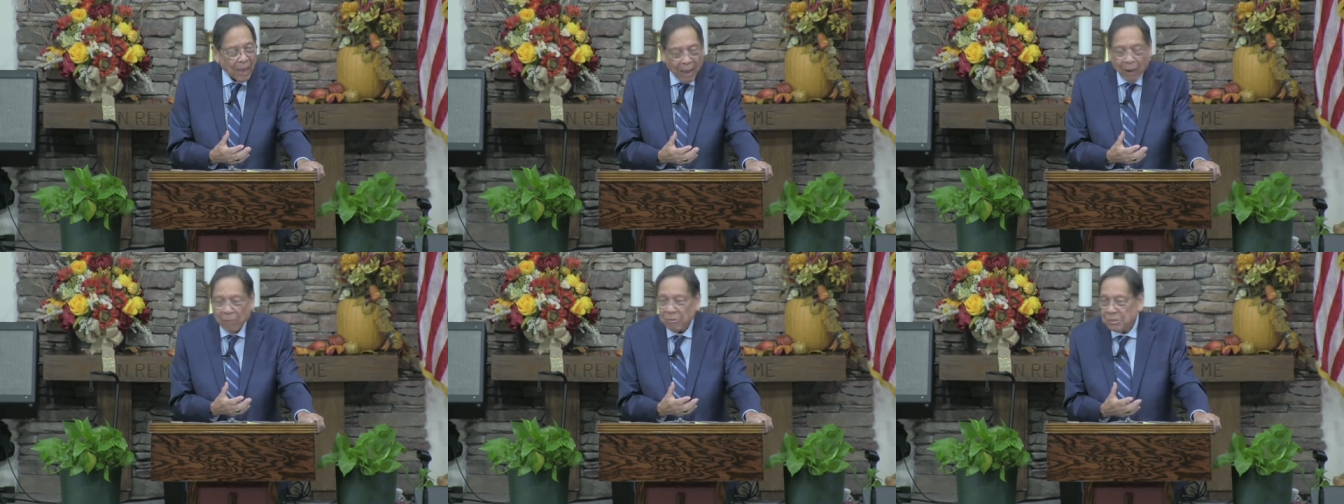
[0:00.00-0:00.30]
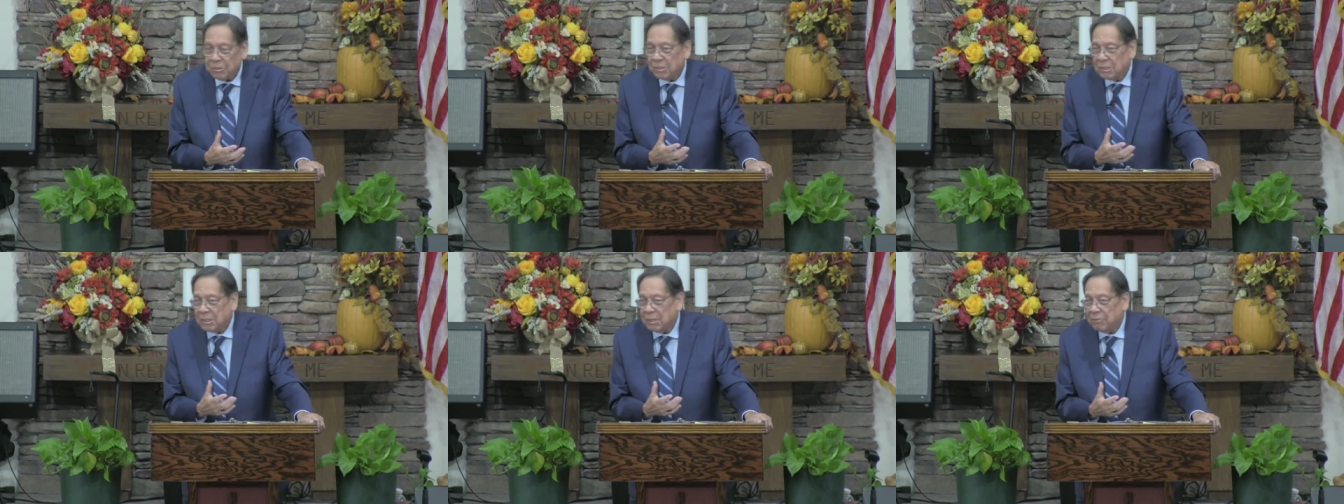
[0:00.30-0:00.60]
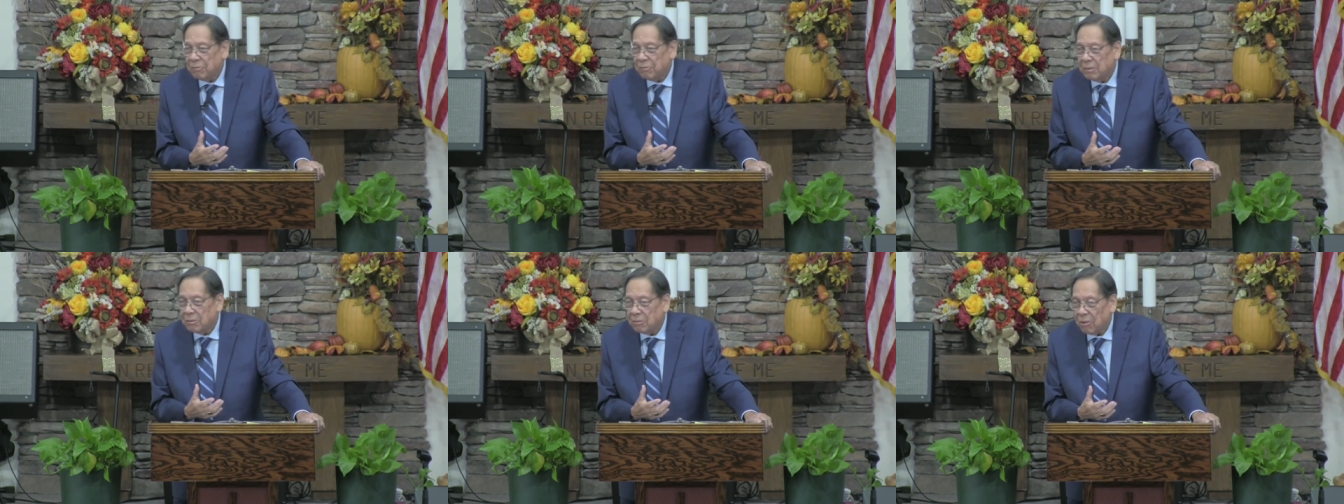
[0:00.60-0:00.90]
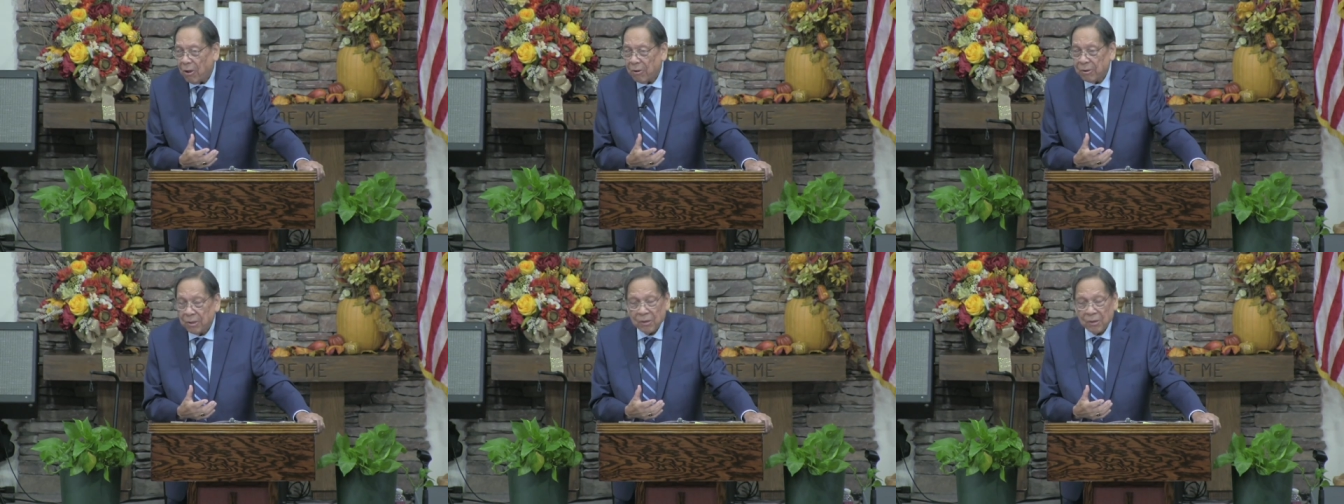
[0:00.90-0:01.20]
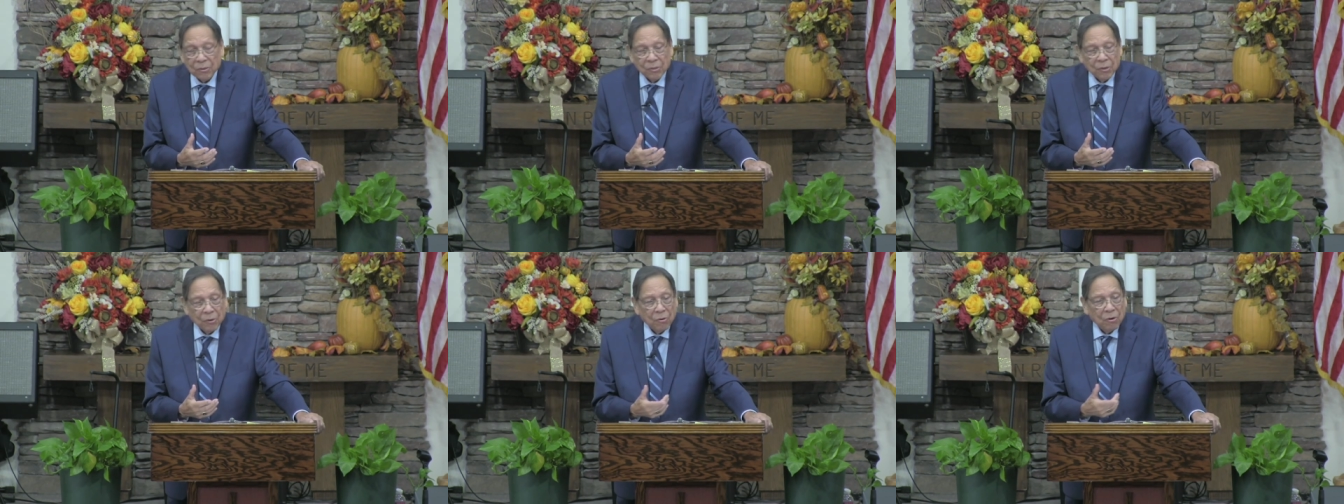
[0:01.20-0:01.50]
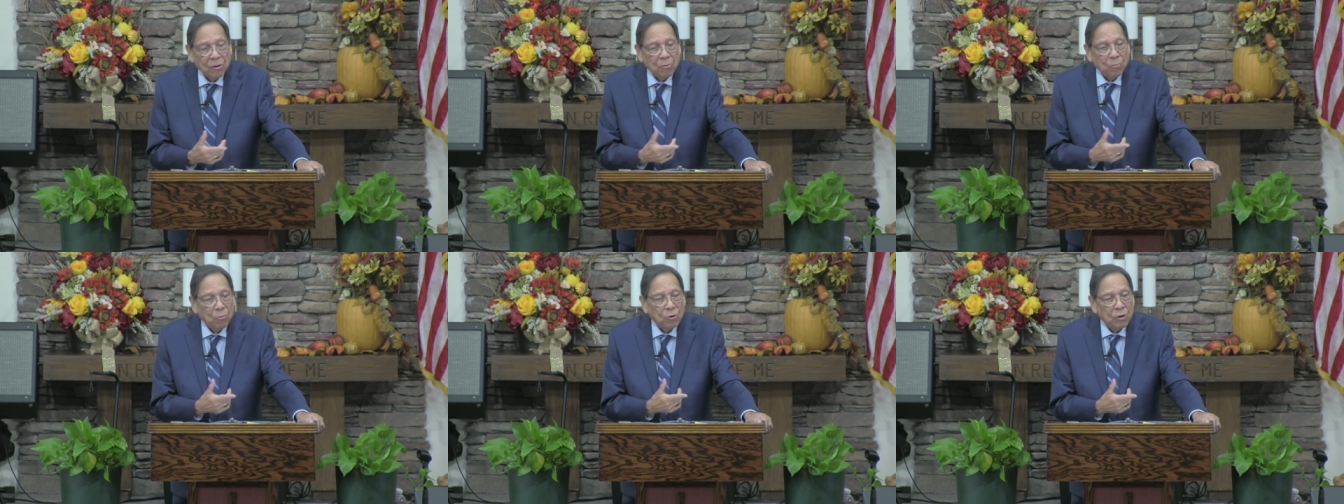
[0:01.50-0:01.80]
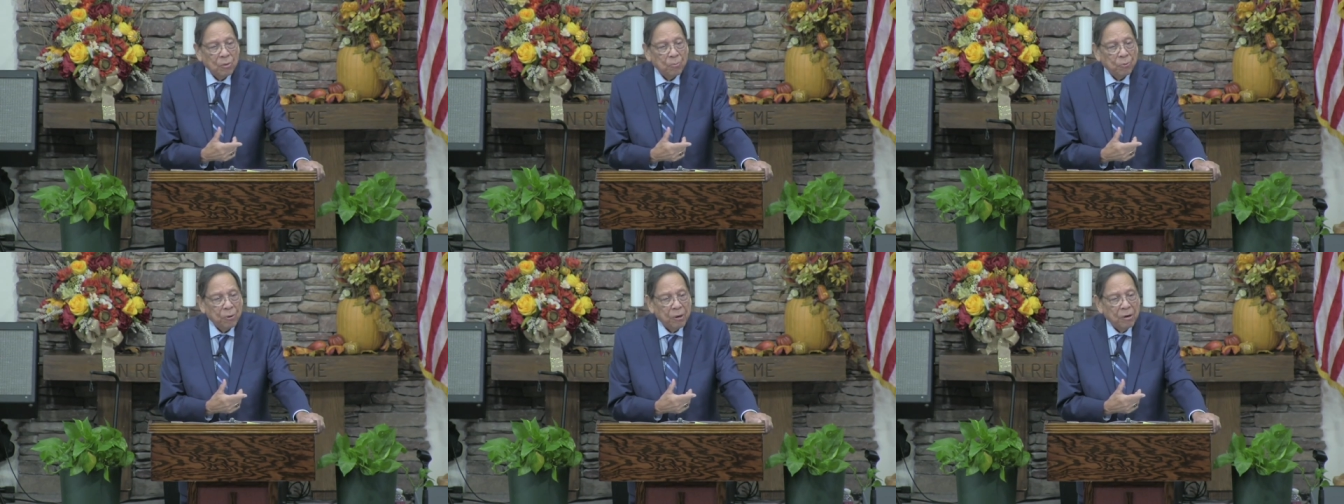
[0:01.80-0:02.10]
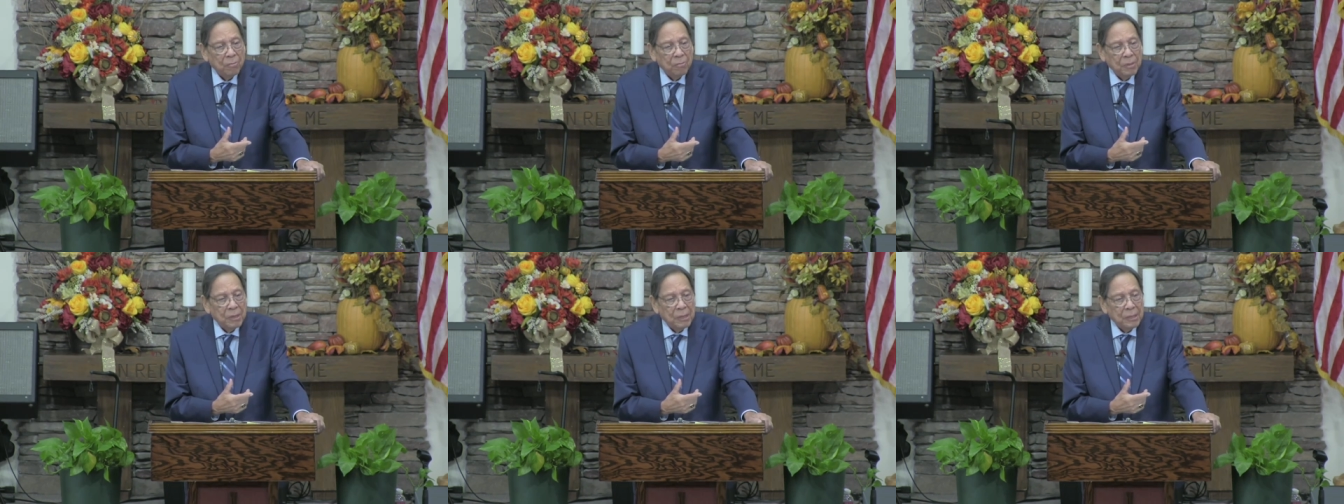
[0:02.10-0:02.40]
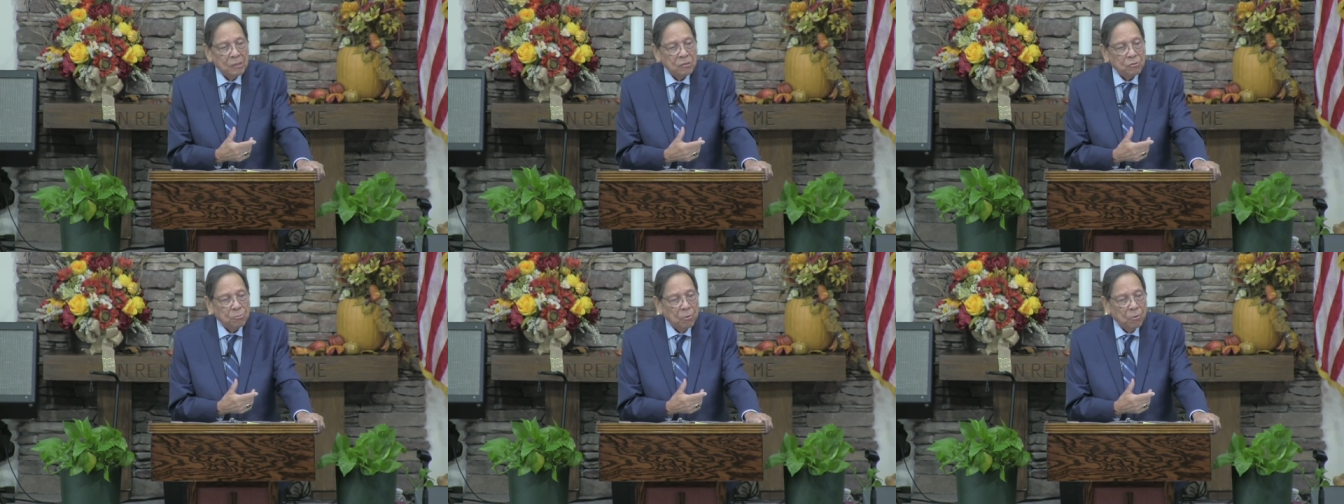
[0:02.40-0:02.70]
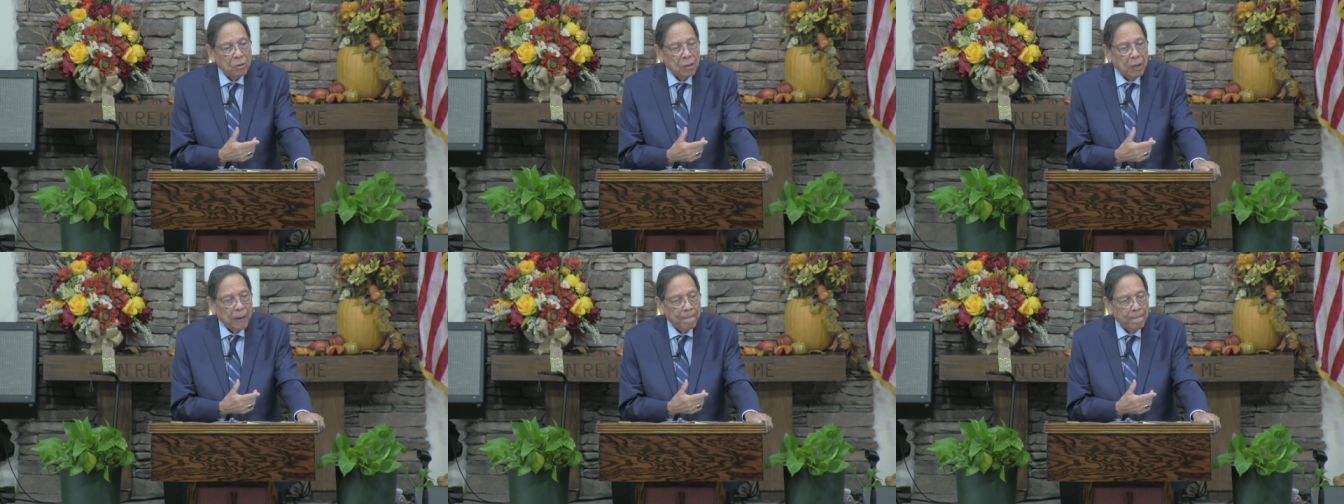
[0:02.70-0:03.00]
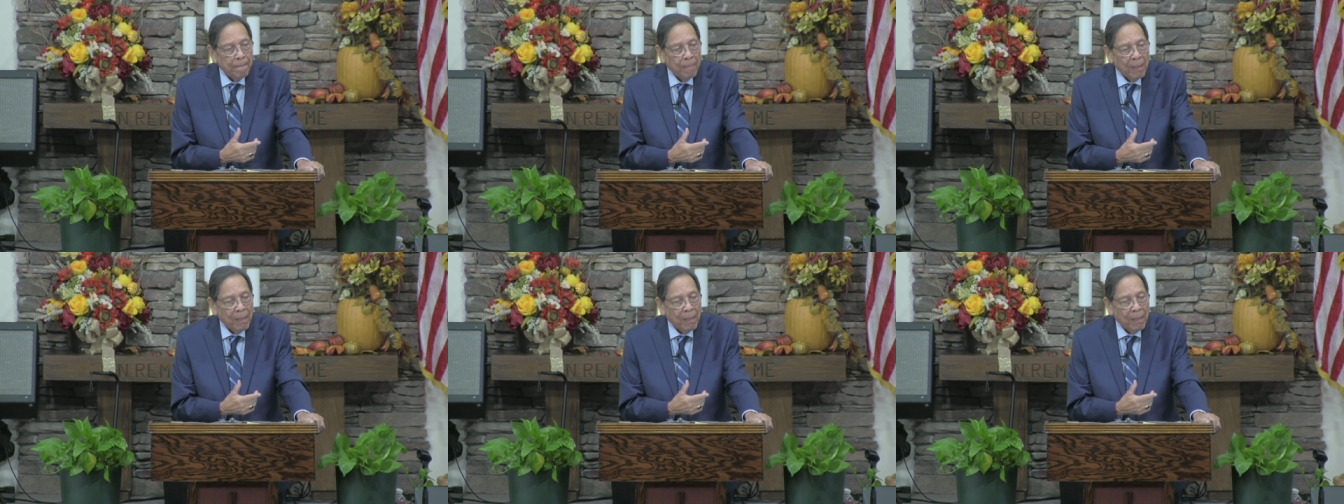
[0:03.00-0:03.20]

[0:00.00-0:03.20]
I was just even talking in the early morning prayer meeting this morning